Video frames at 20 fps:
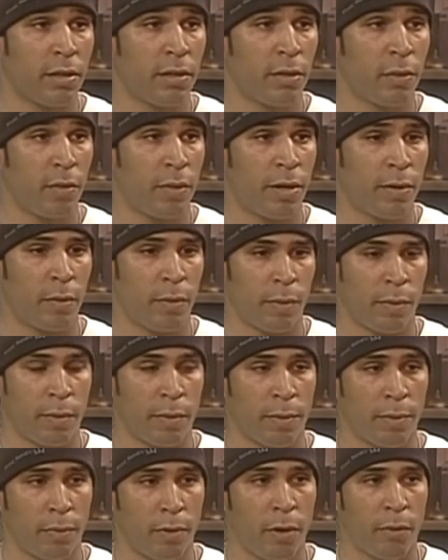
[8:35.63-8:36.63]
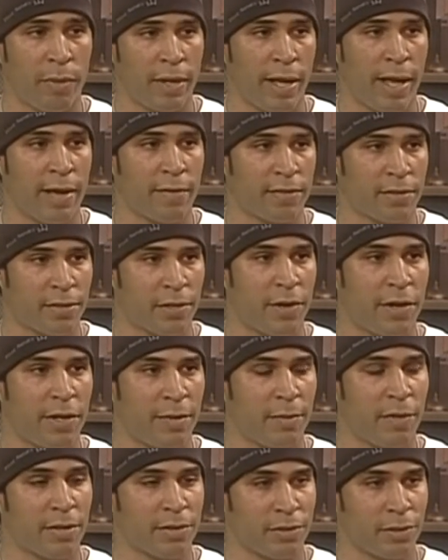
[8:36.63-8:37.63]
where when we're born we have certain
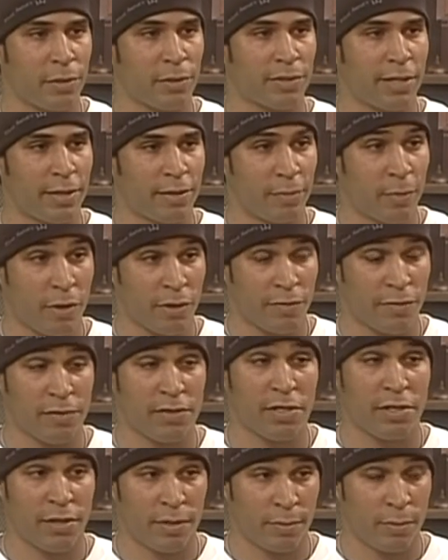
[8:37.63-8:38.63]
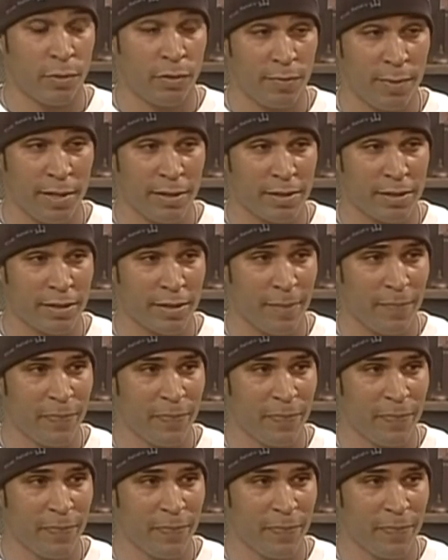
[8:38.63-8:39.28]
muscle that work for certain movements,